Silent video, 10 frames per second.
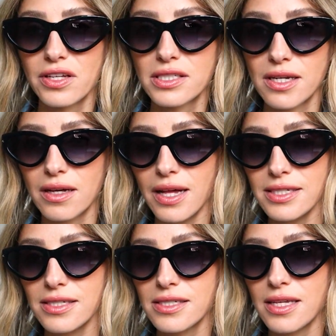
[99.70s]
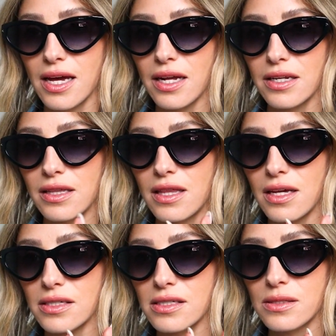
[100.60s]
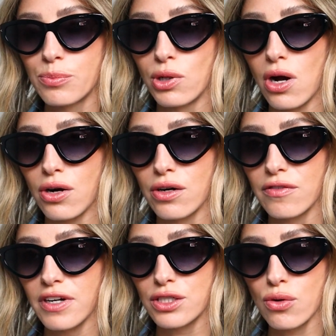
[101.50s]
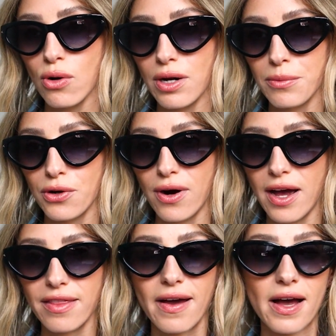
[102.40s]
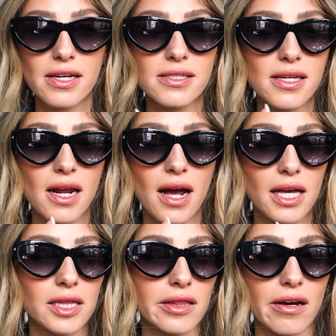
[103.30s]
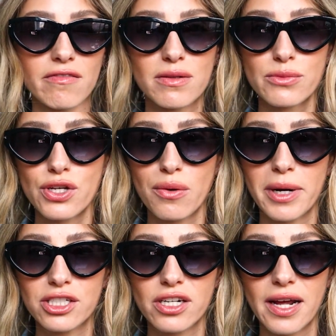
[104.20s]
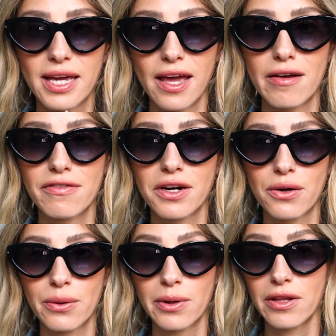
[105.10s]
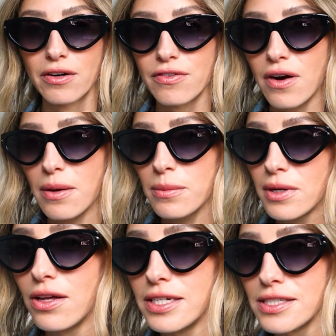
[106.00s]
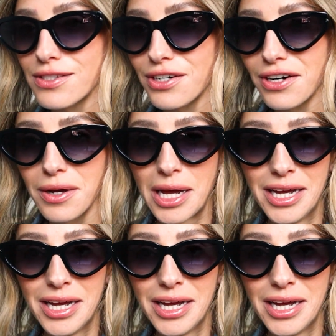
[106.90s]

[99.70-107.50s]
are these sunglasses that this blogger Victoria McGrath has and I love them so much and I can't figure out where they're from. I'll insert